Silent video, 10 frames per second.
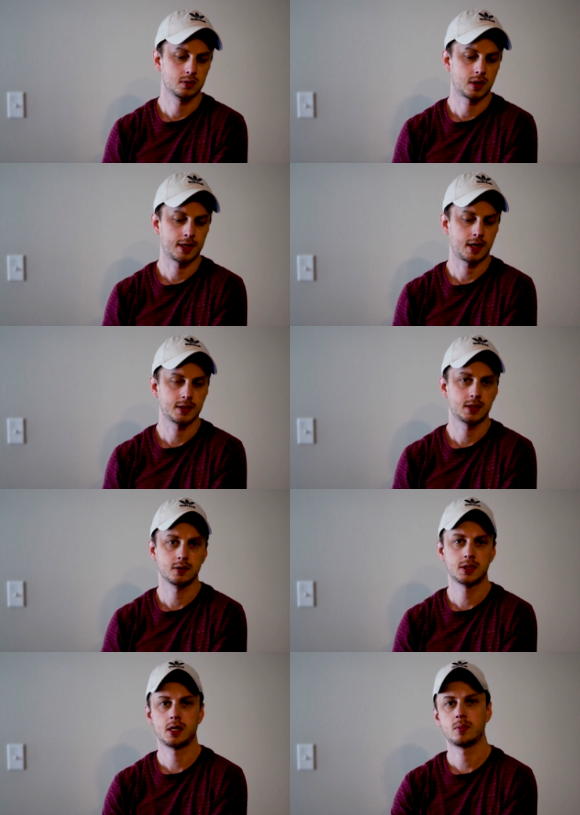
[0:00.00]
I
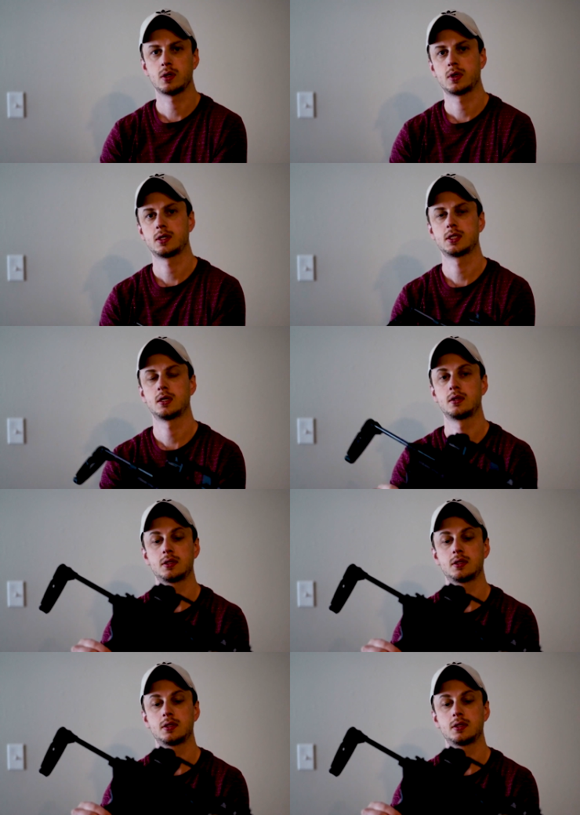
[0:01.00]
still stand by what I said.